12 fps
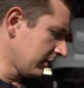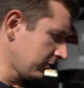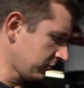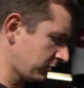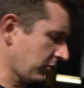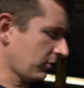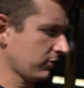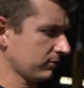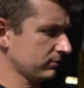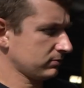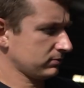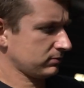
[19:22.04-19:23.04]
So
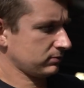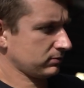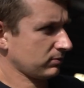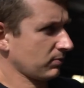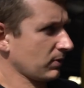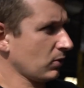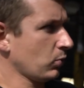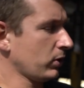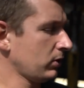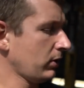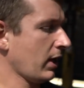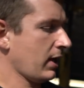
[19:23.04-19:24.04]

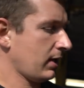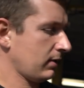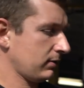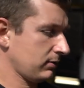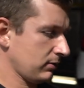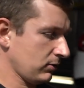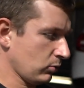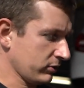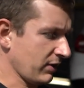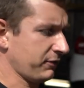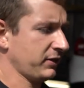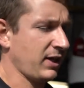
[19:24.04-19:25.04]
we'll
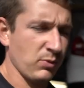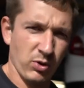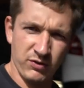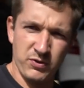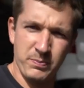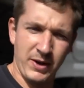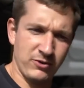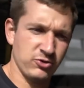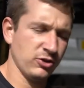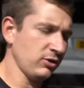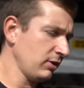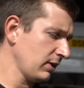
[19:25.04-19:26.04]
definitely keep one of them
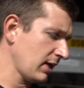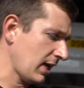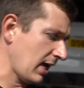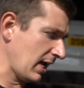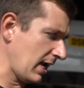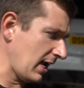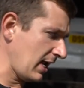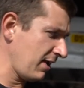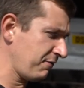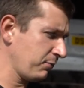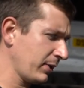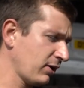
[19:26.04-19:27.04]
petrol.
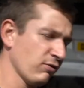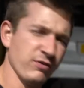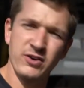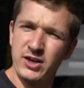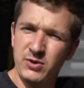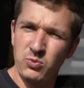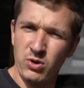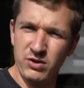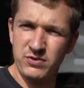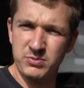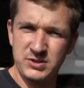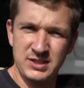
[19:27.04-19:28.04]
If we convert in one
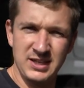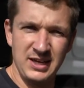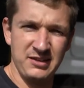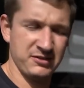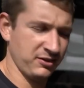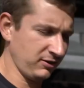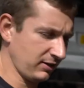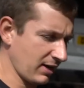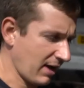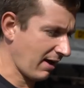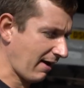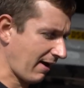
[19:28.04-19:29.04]
of them to diesel,
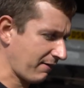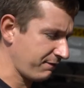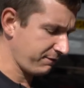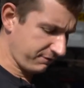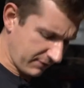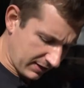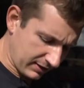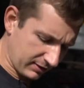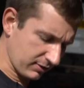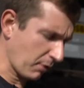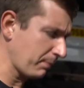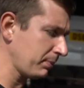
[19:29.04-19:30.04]
I
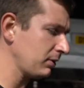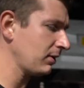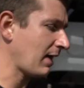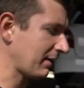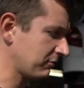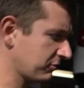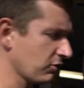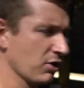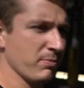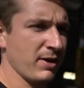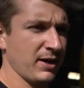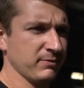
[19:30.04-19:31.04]
think the plan's going
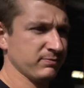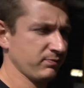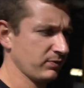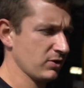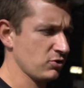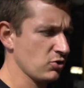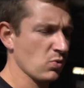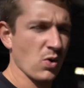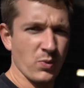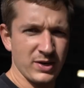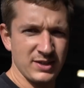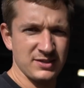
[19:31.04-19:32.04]
to be do
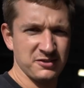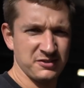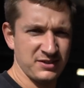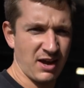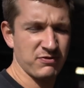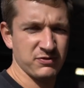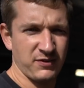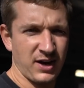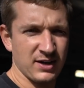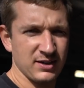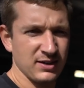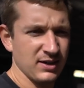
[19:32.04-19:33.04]
what we did to Steph's
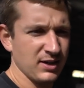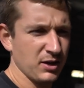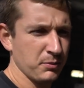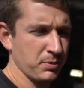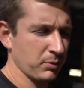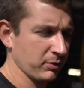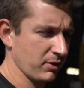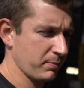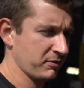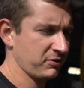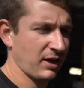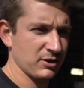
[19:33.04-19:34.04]
van, probably the
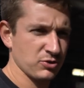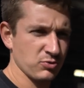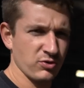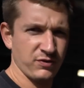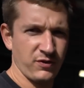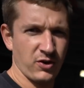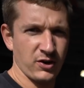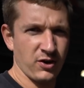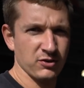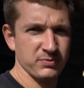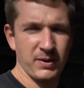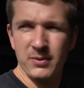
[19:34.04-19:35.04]
Passat 240
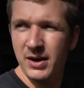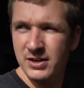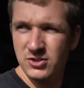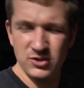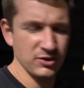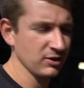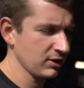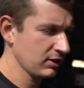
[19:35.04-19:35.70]
horsepower engine,